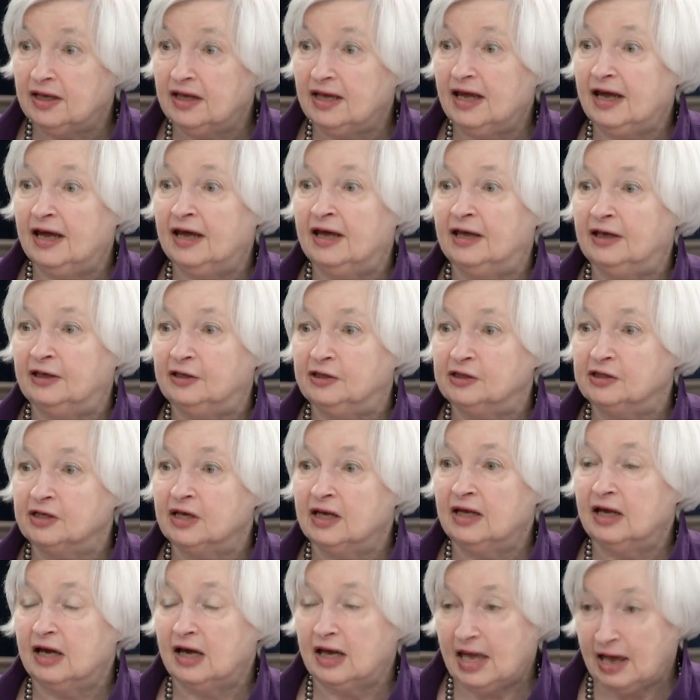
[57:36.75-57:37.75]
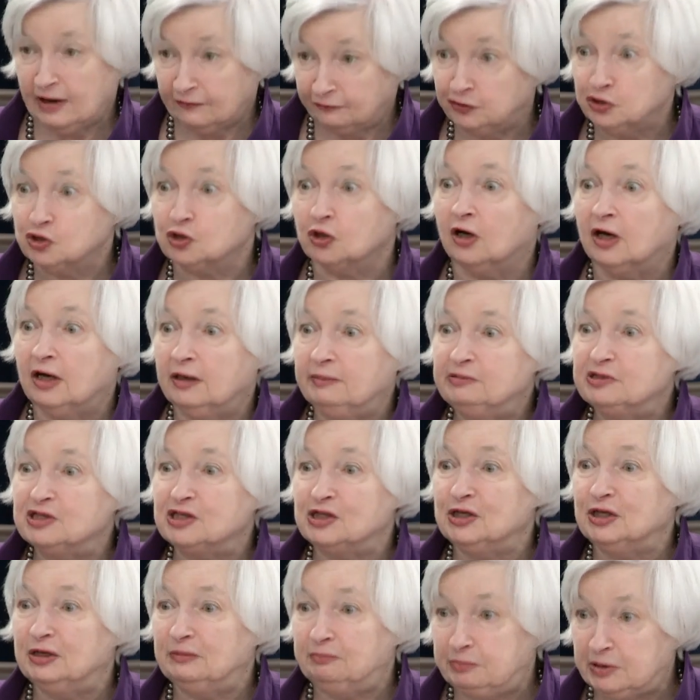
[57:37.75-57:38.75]
and have jobs
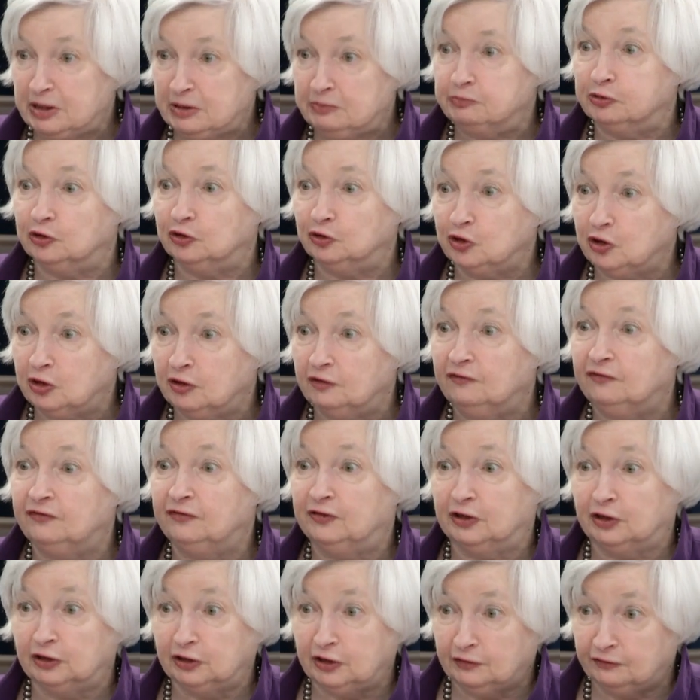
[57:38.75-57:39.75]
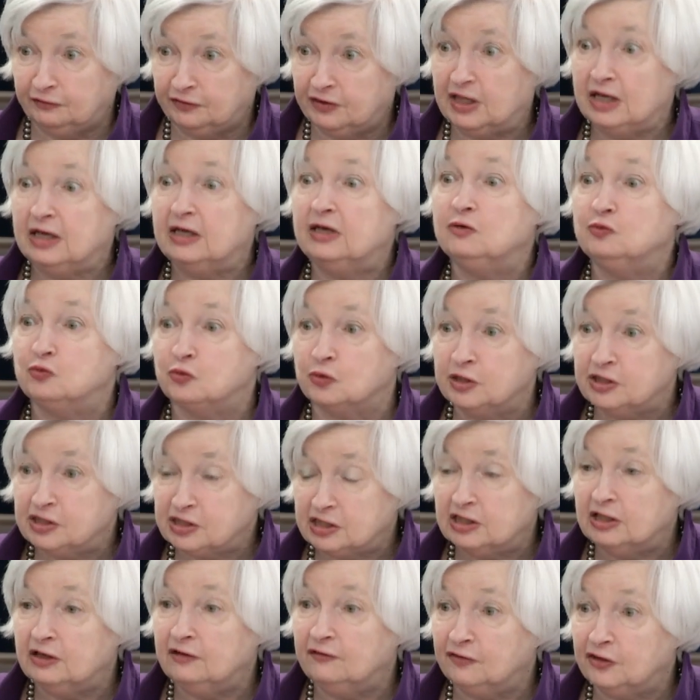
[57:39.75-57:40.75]
that people could fill if they
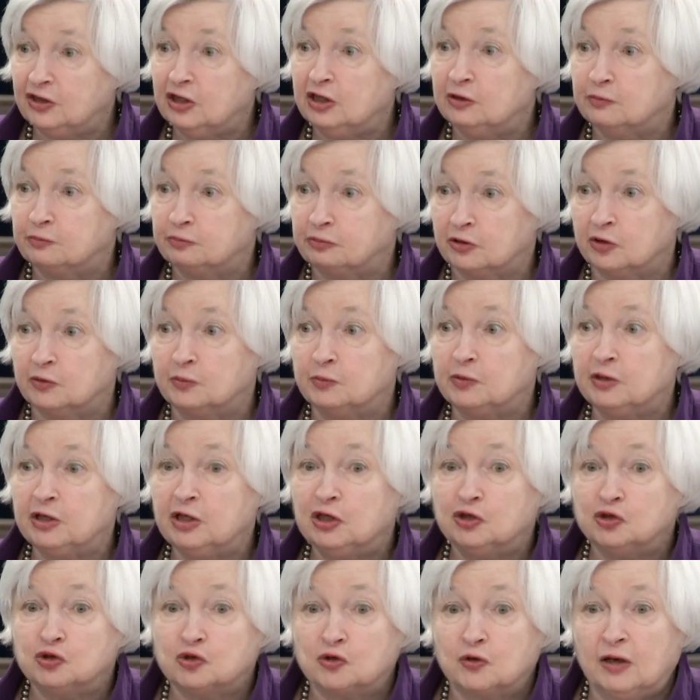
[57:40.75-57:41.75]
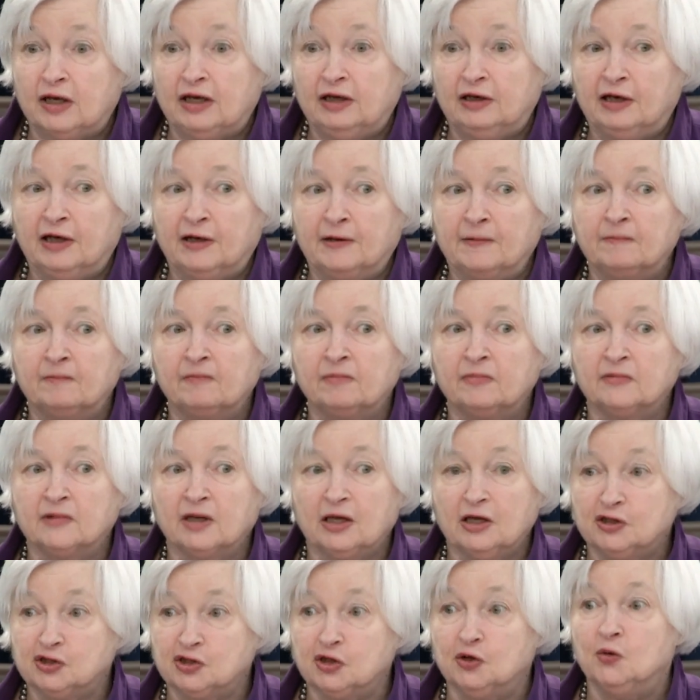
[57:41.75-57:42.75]
received the appropriate training.
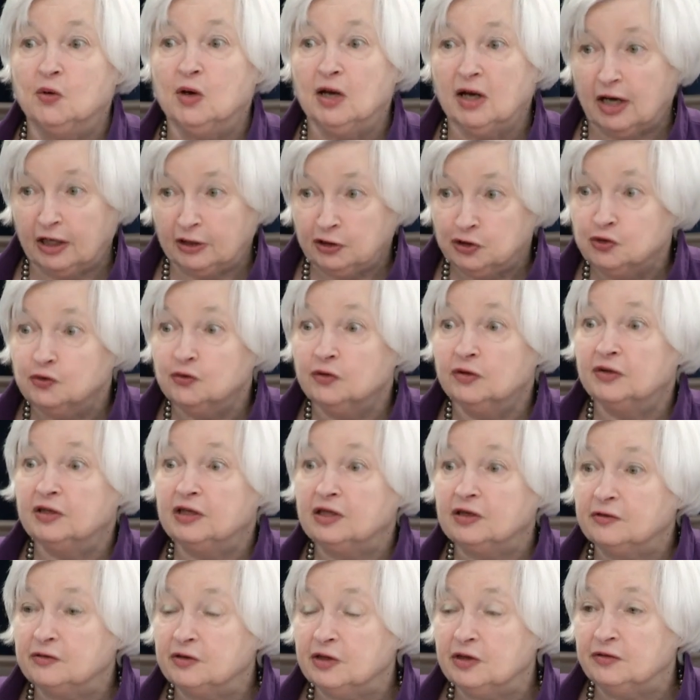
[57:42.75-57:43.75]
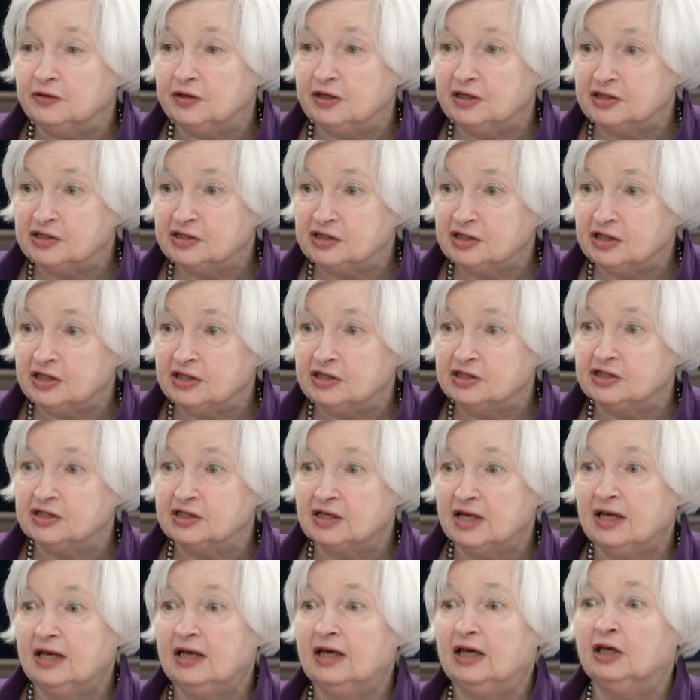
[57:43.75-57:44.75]
So I do think that this is
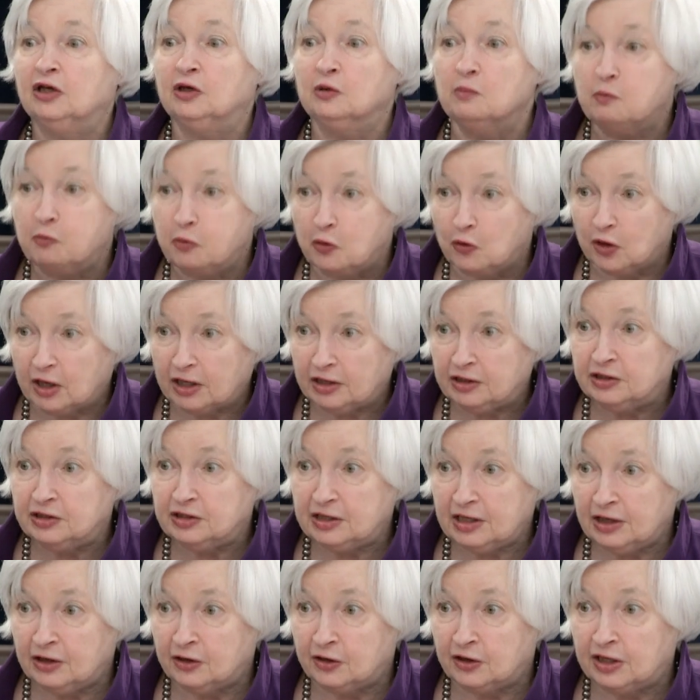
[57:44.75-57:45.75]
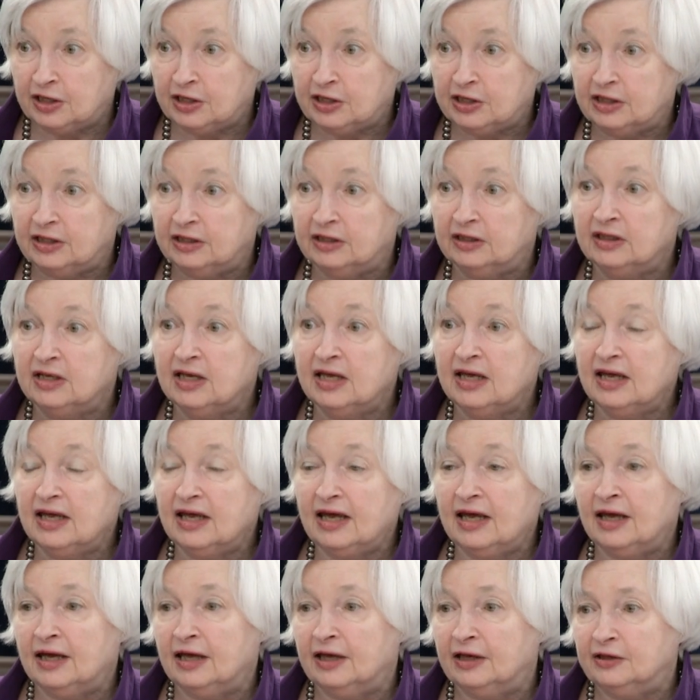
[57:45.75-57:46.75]
an important area,
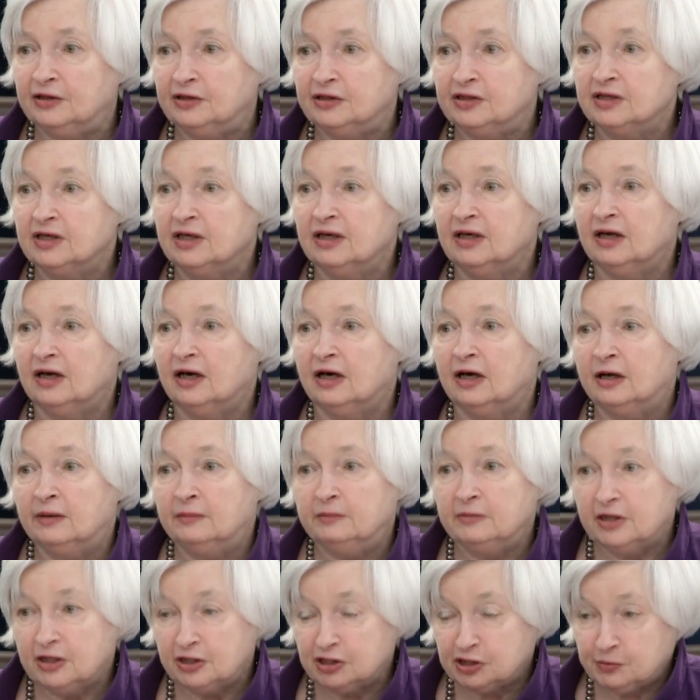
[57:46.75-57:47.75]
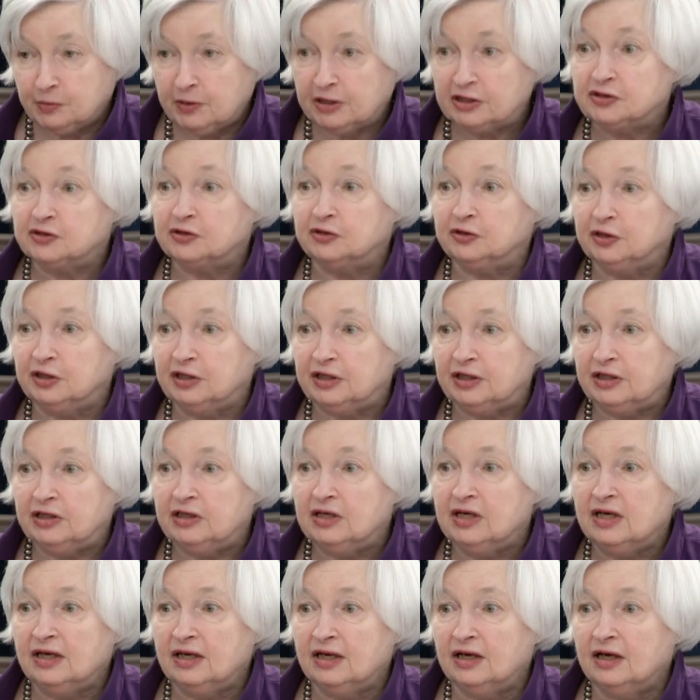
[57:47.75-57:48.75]
and
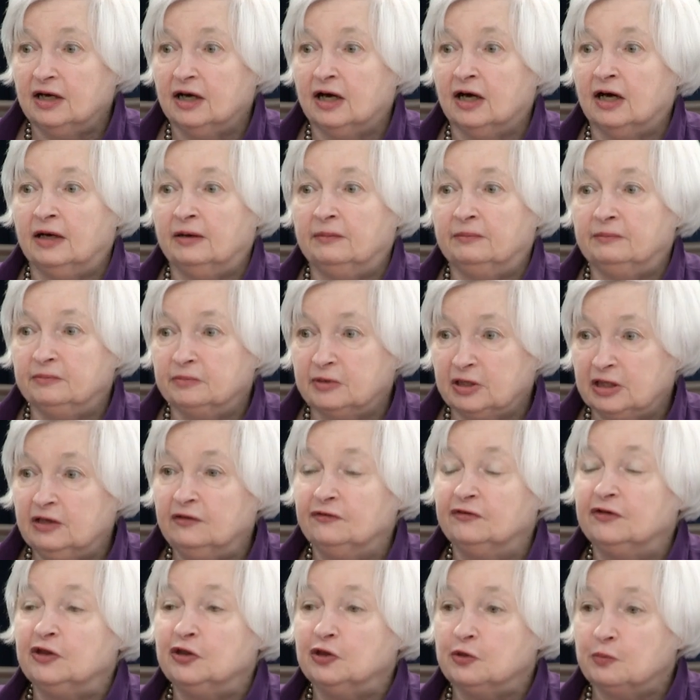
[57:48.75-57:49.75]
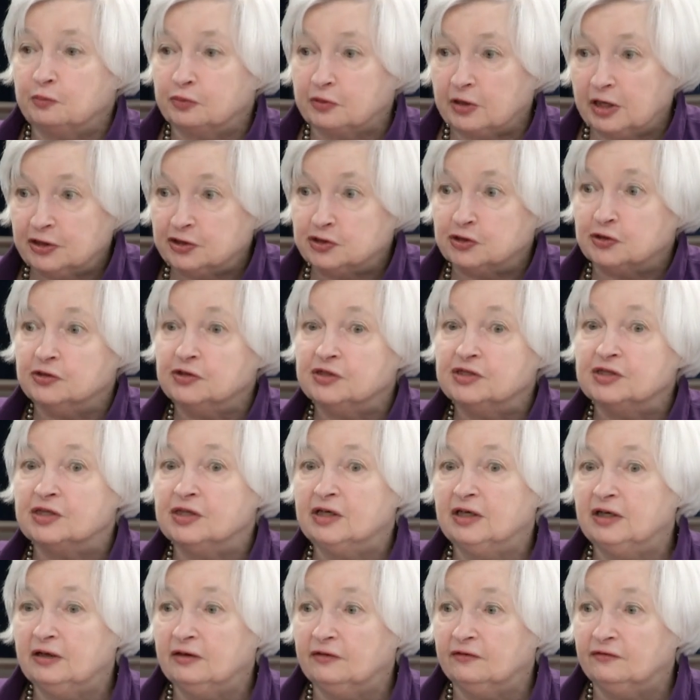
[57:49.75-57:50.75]
especially given the pressures
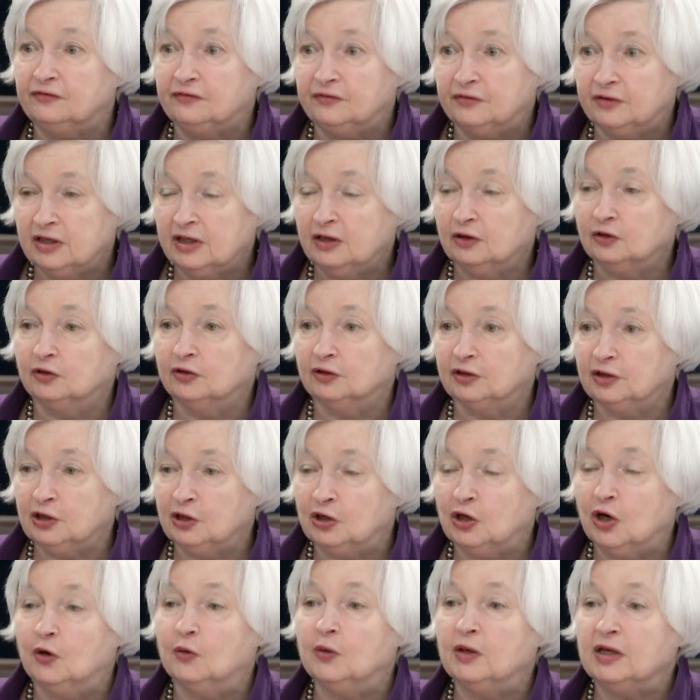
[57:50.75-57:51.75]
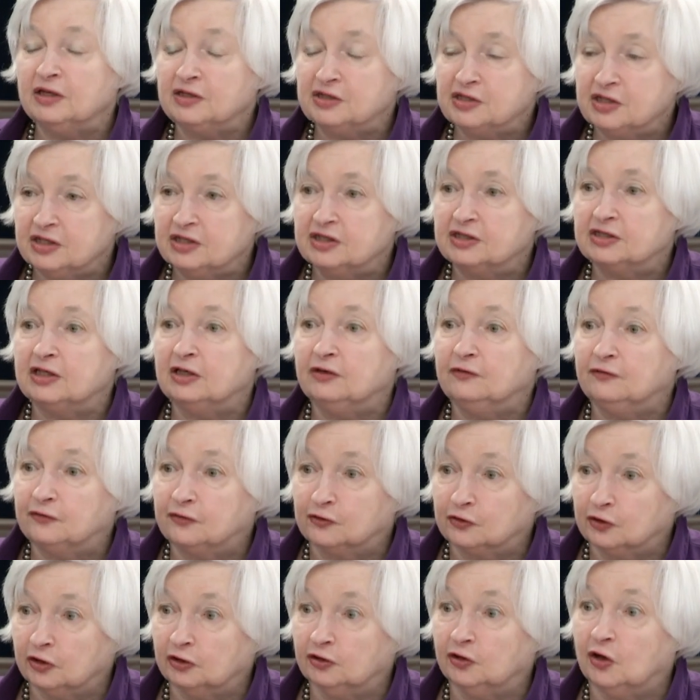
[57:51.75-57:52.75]
that have, you know, existed for
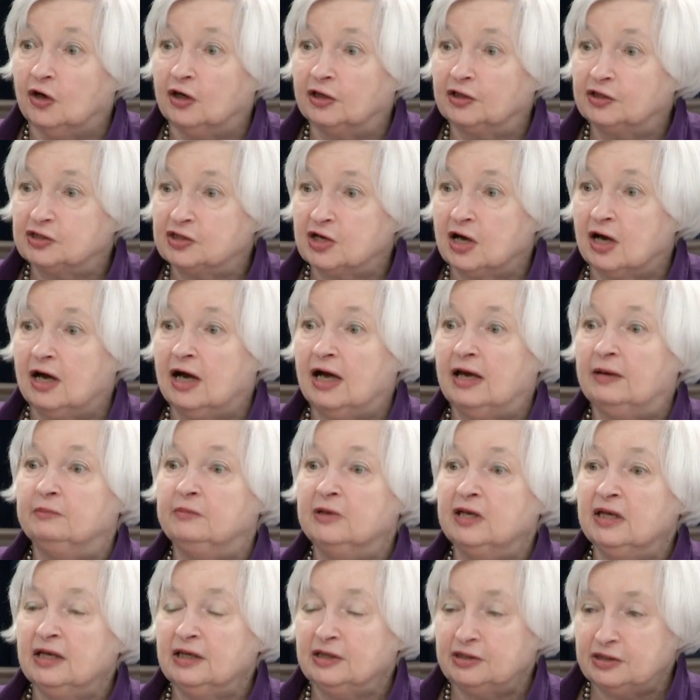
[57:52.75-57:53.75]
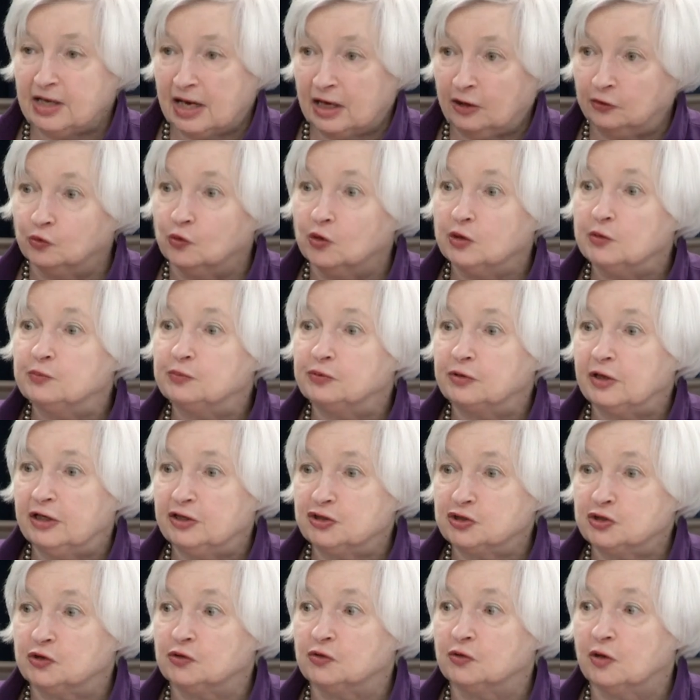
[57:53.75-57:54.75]
a long time, downward
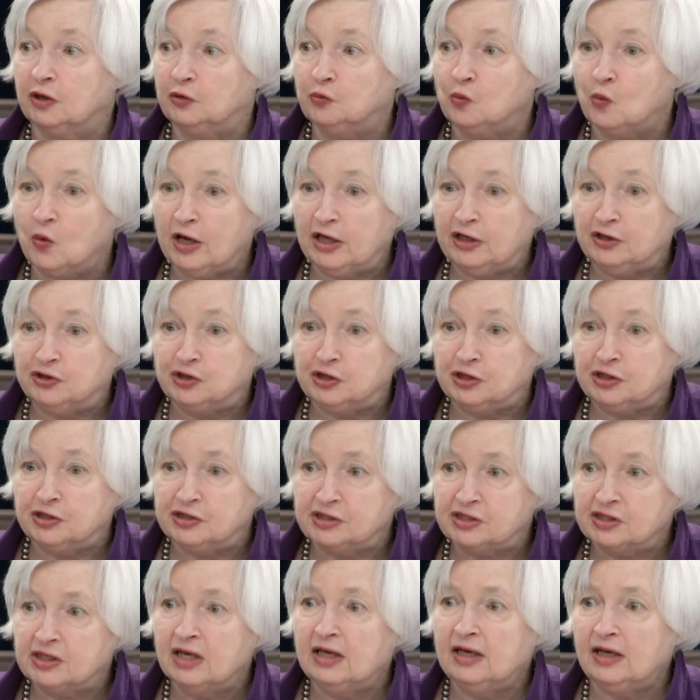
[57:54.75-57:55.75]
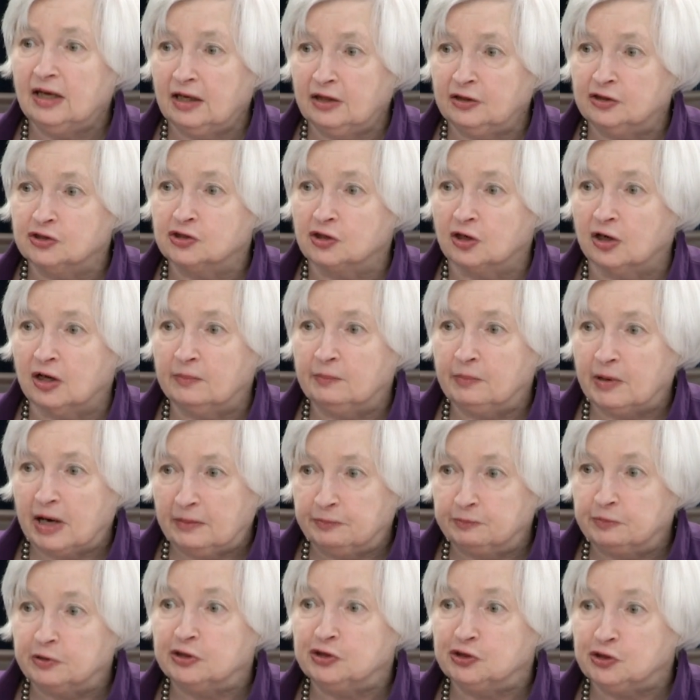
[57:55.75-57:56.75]
pressure on wages and job
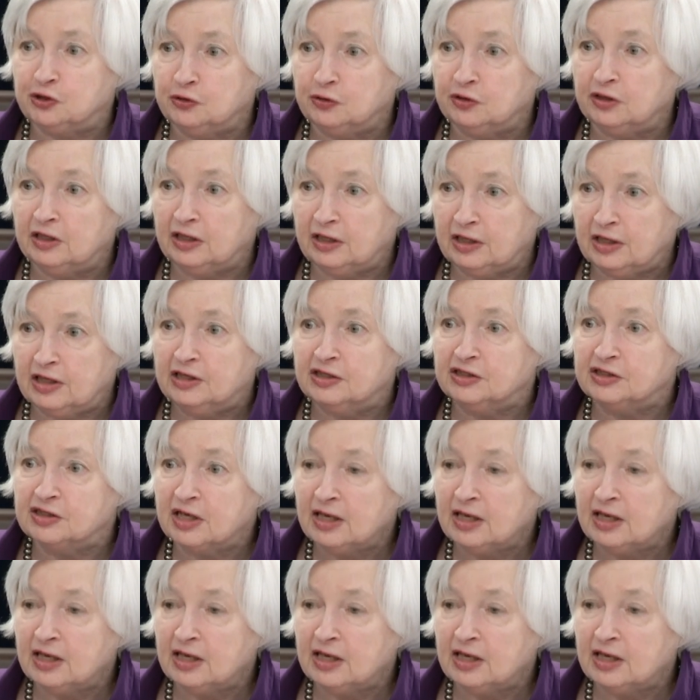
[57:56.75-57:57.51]
opportunities,